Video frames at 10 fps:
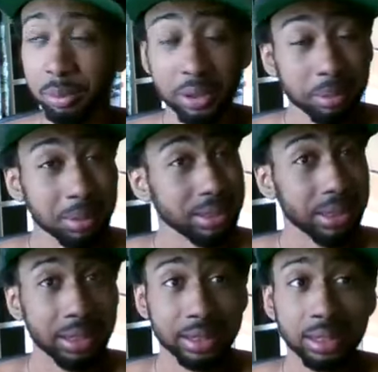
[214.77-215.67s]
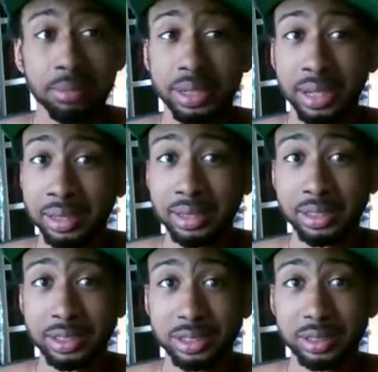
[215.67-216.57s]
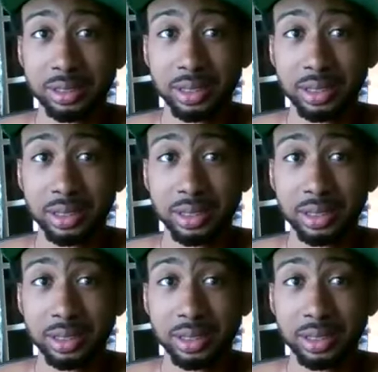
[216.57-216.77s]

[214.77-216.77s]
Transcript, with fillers: pretty much anything but English.